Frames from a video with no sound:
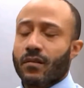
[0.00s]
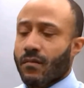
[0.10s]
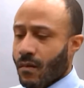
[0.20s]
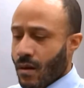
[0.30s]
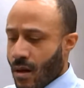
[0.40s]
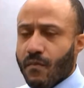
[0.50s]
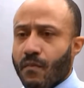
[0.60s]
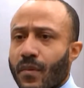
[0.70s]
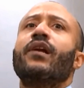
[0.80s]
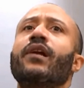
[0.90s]
to make
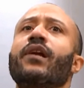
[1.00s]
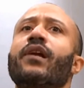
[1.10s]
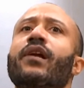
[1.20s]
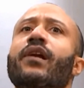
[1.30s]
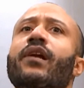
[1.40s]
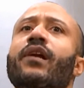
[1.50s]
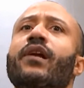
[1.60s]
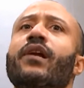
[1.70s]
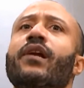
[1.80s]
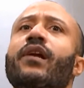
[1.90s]
sure that
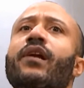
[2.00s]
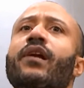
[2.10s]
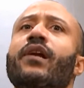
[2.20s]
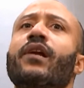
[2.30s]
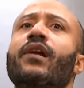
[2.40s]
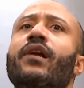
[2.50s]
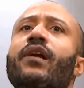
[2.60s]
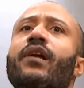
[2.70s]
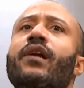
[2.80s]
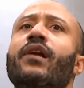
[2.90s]
I acknowledge him.